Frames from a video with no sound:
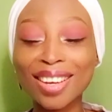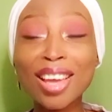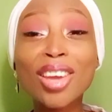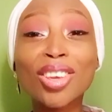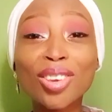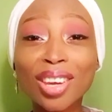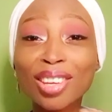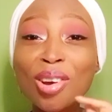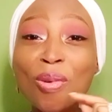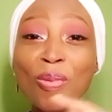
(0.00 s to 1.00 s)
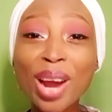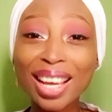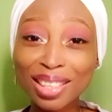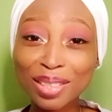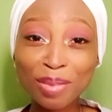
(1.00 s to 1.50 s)
You cannot wear
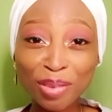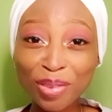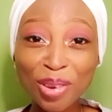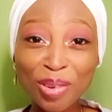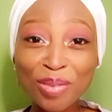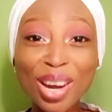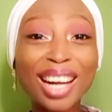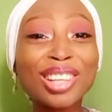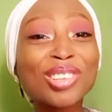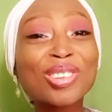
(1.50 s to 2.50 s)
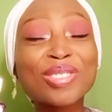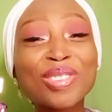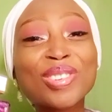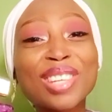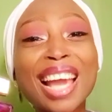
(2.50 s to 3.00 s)
this perfume and not feel
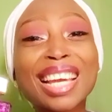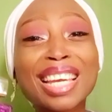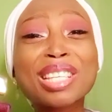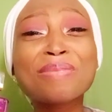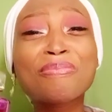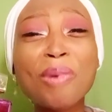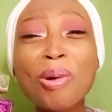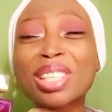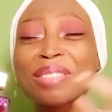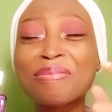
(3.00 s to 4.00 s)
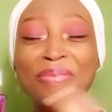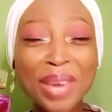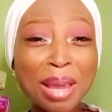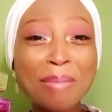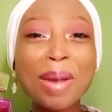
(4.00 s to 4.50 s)
like a boss babe.